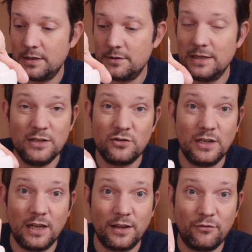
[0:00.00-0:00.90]
It goes literally
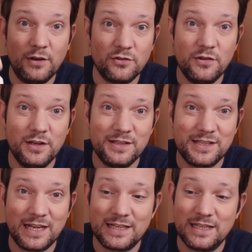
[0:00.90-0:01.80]
like three hundred
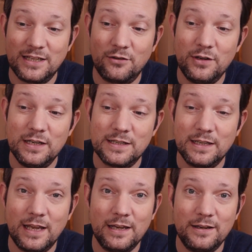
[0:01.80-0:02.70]
sixty degrees in that